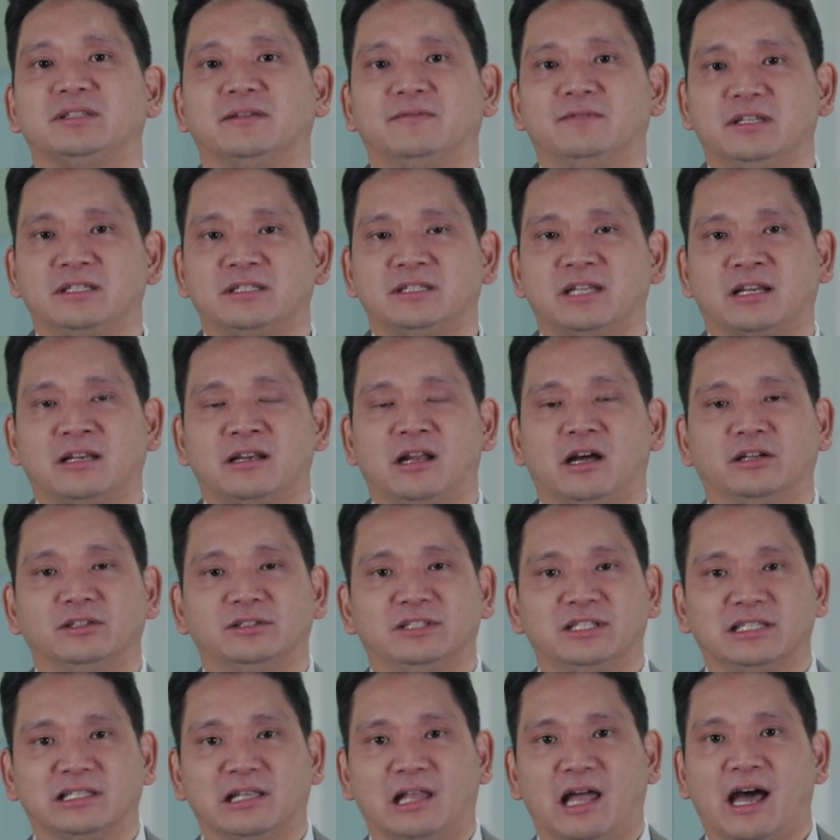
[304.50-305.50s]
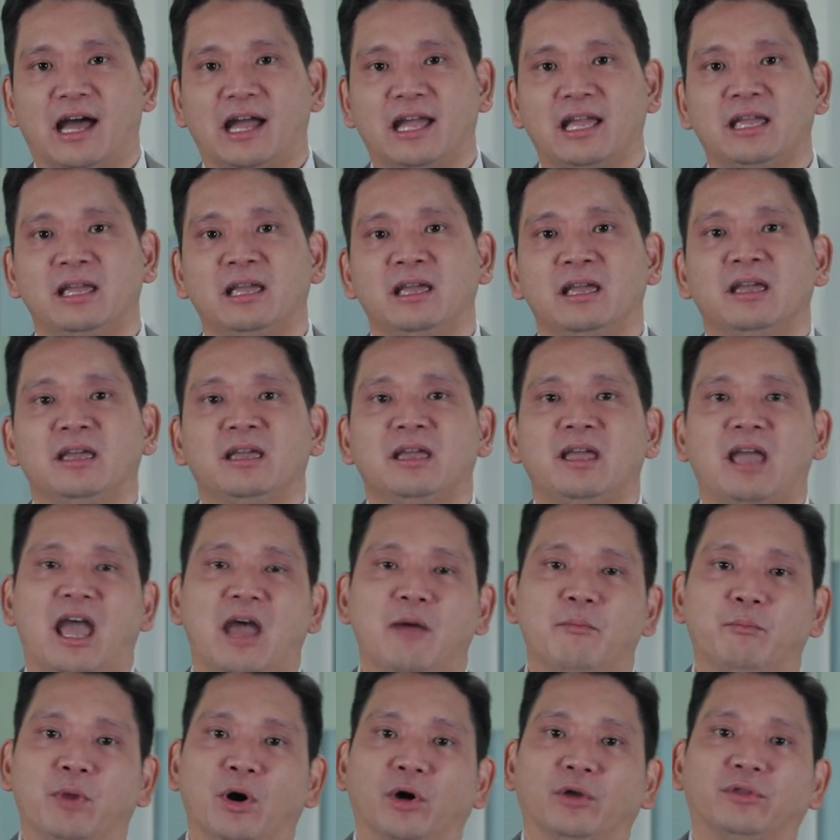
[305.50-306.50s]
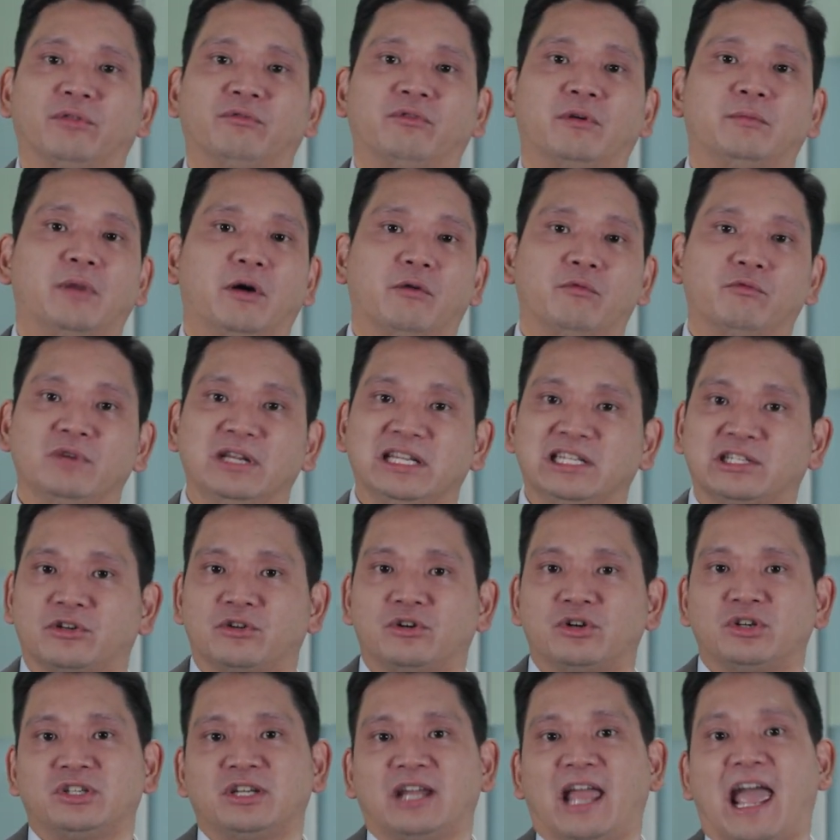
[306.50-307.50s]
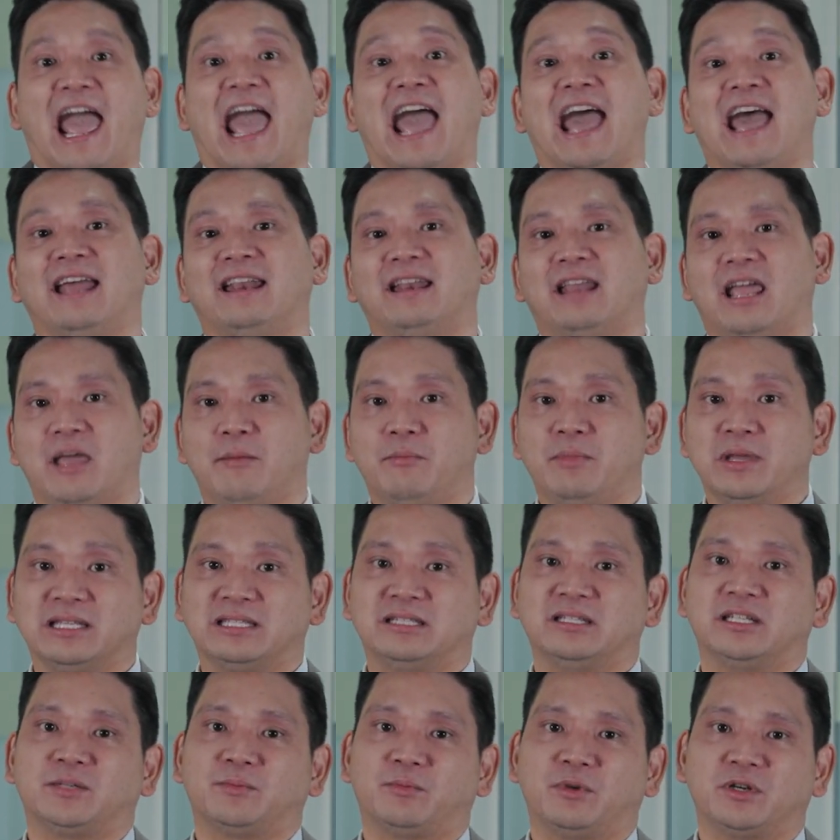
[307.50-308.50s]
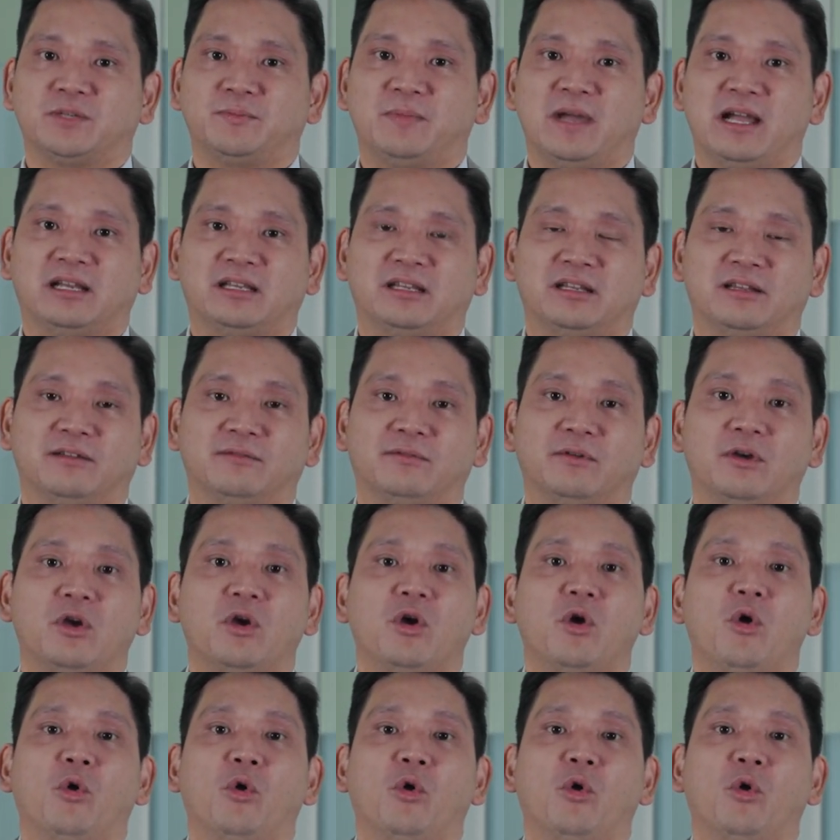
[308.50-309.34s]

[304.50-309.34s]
of these technologies lie. And both from a research and a business perspective,